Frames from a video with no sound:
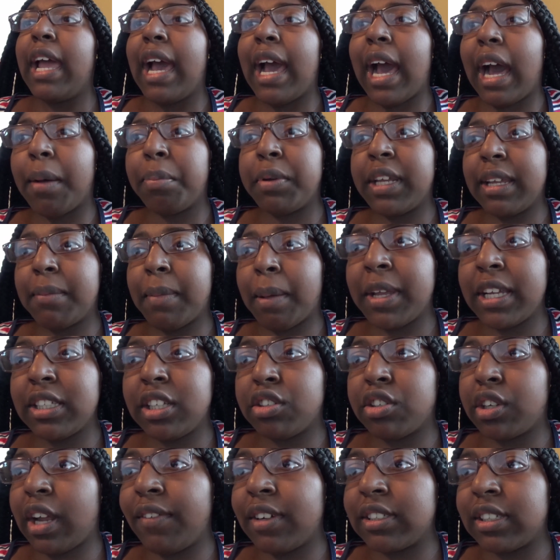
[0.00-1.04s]
My PE
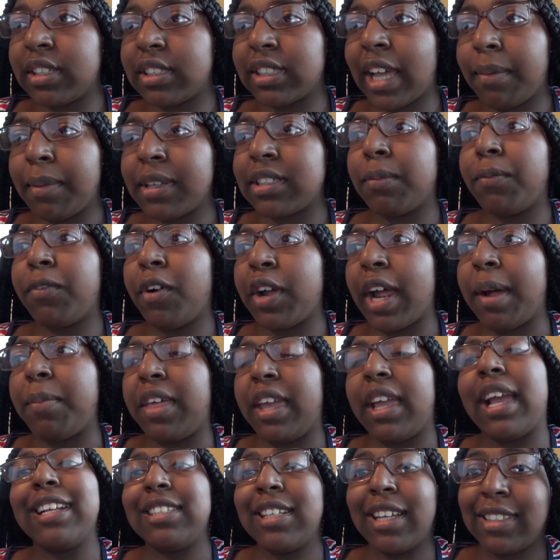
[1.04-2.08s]
teacher gave us an assignment for vocab
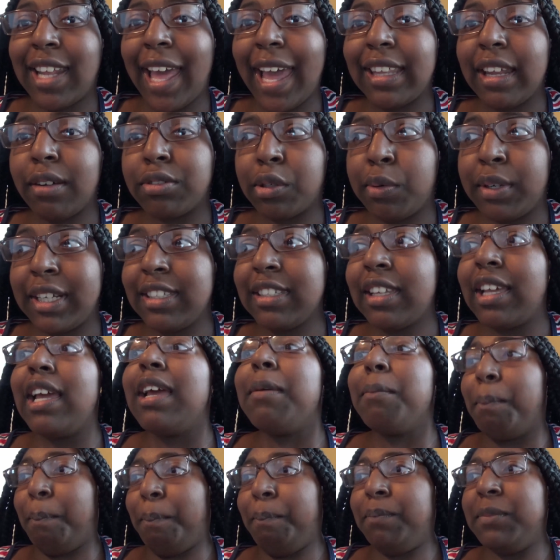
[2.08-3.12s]
thing. I took that was a quiz.
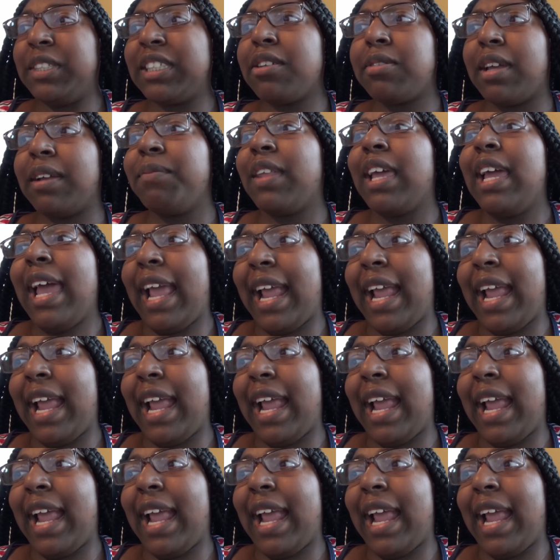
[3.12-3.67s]
Excuse me.